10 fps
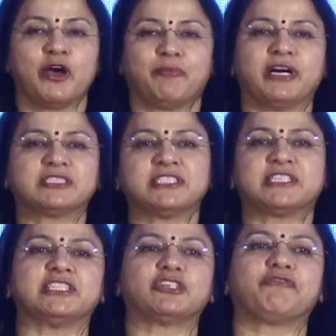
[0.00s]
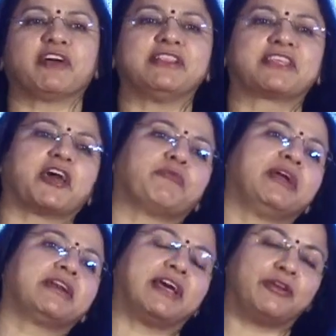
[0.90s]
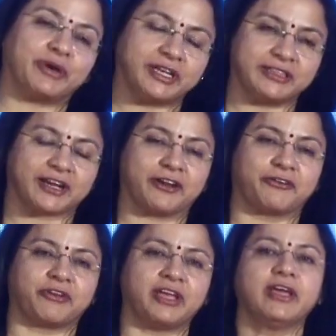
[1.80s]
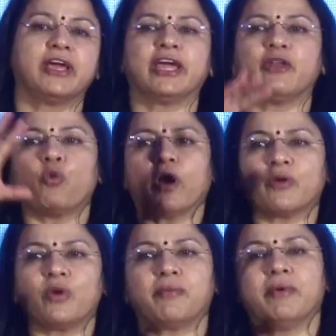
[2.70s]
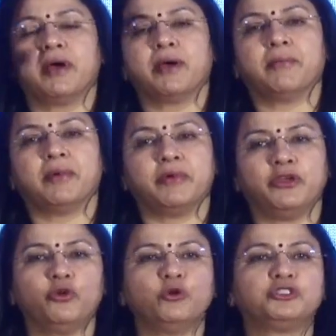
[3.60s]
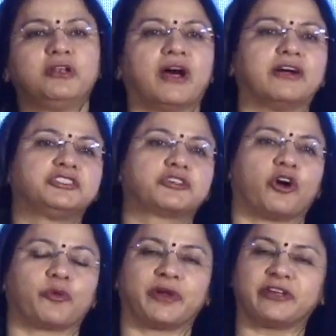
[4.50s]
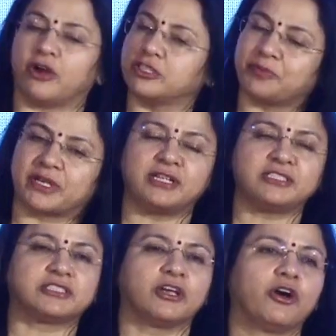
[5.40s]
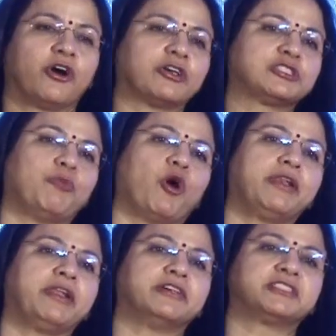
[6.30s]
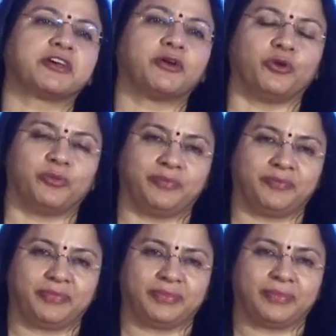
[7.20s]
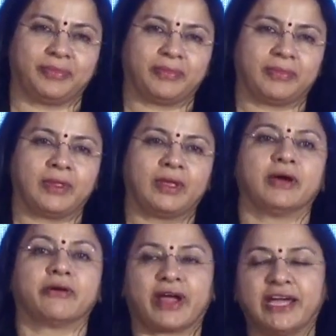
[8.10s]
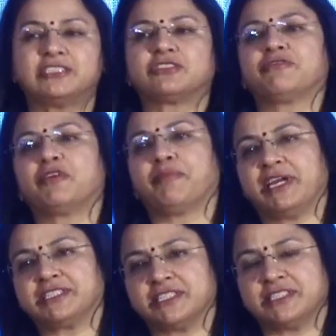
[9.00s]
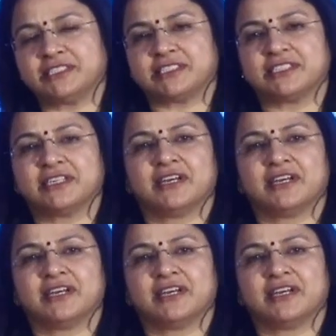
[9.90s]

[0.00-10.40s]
percentage of healthcare being delivered in the country, in whatever huge, large corporate hospitals or a small nursing home, rights of the patients